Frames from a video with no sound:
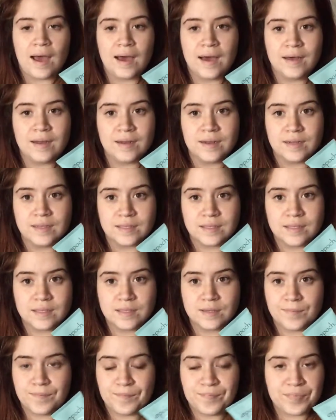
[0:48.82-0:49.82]
And
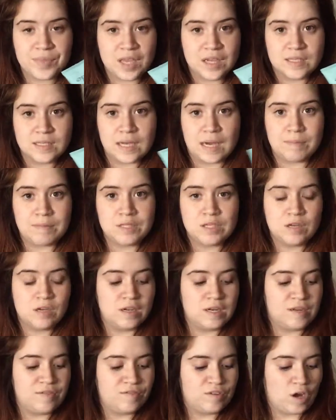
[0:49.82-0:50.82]
it's
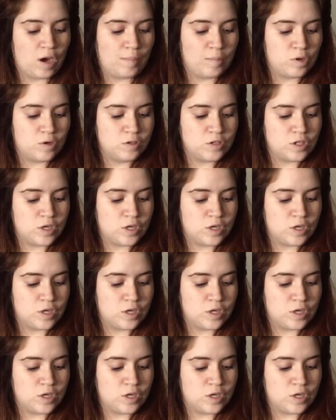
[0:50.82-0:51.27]
absolutely phenomenal.